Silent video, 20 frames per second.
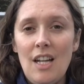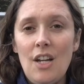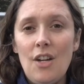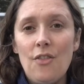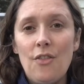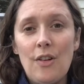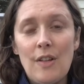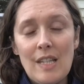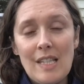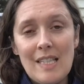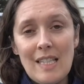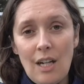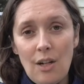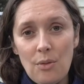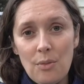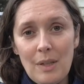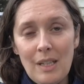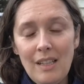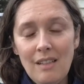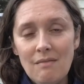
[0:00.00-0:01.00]
For the
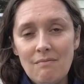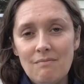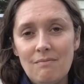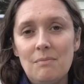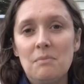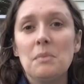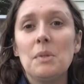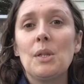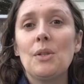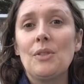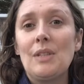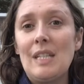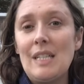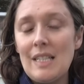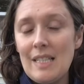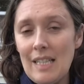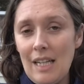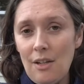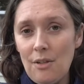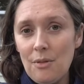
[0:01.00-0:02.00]
celery, you'll need
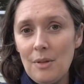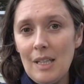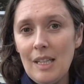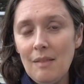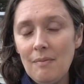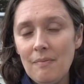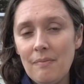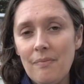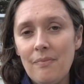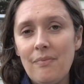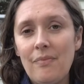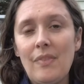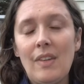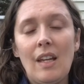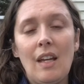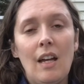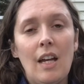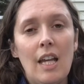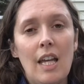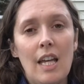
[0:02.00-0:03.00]
celery,
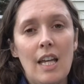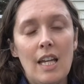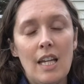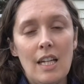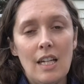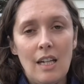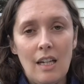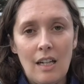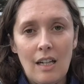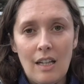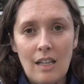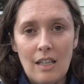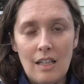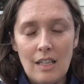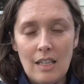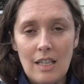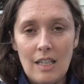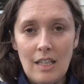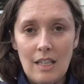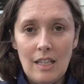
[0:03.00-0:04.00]
a
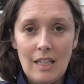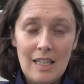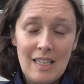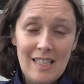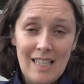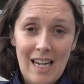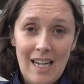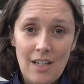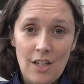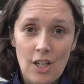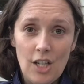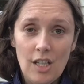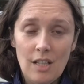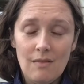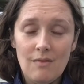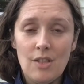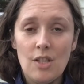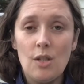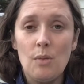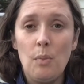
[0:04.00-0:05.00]
container
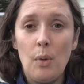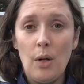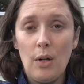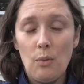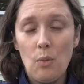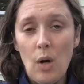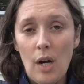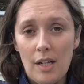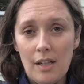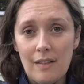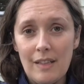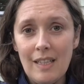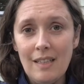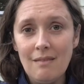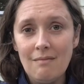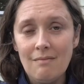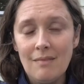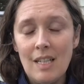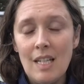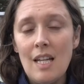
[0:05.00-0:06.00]
to put water in,
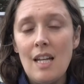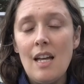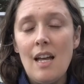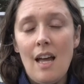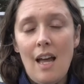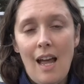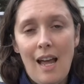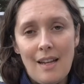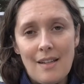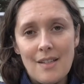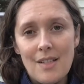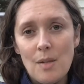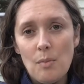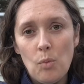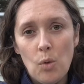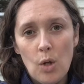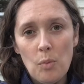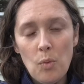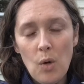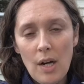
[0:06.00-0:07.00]
and some
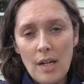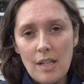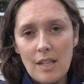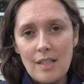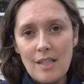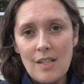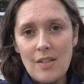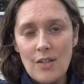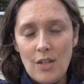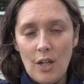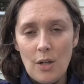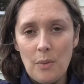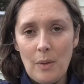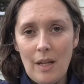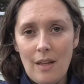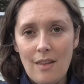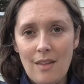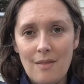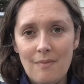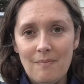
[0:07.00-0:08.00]
warm water to start
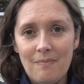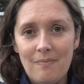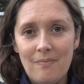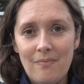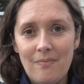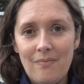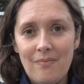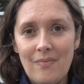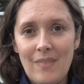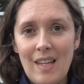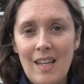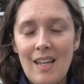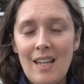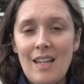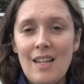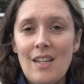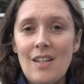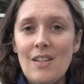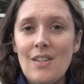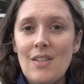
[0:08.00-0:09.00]
with.
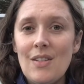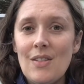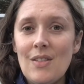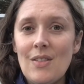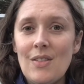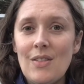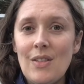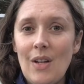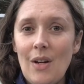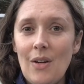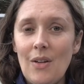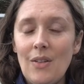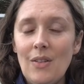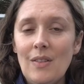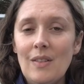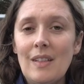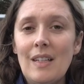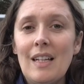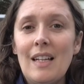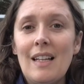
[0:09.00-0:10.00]
So
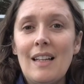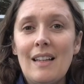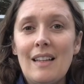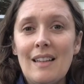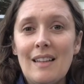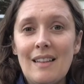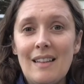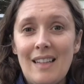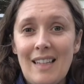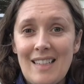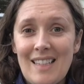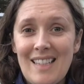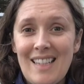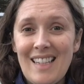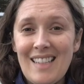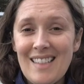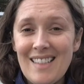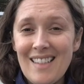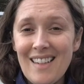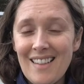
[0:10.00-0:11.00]
let's
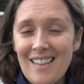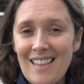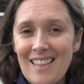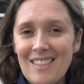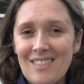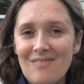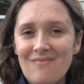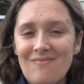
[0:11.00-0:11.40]
get started.